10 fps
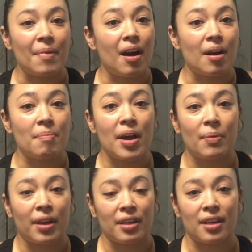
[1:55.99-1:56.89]
On my
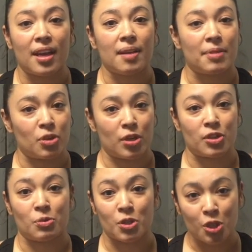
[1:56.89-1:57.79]
wedding day, my
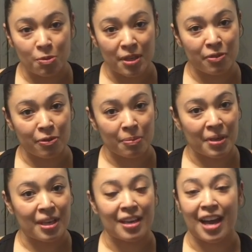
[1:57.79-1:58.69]
dress was too big for
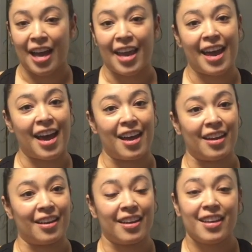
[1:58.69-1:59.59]
me, I
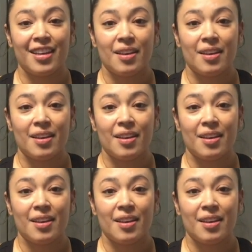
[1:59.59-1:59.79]
had